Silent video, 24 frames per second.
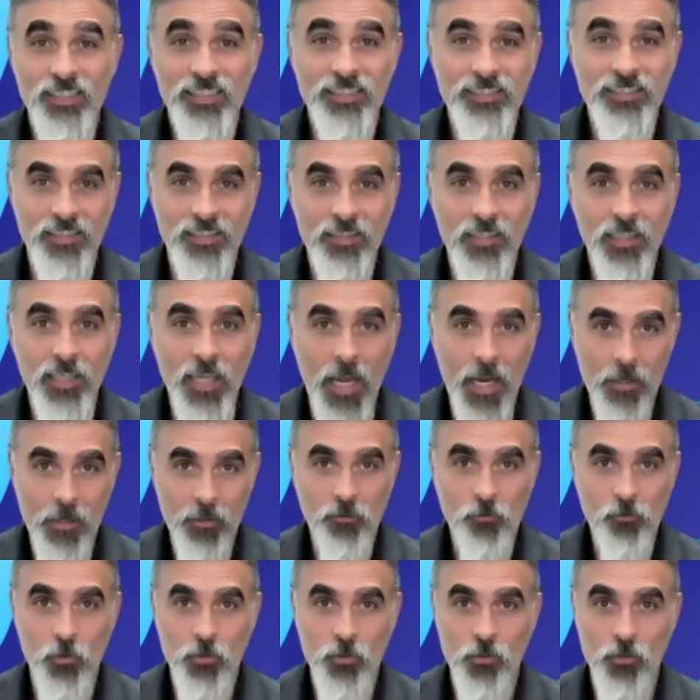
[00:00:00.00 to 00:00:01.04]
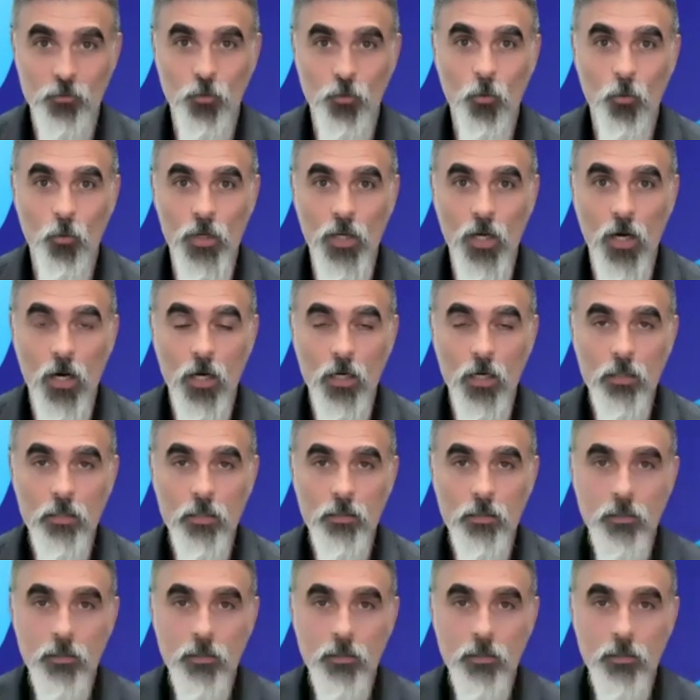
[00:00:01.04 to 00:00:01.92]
syndicators, which is what we are,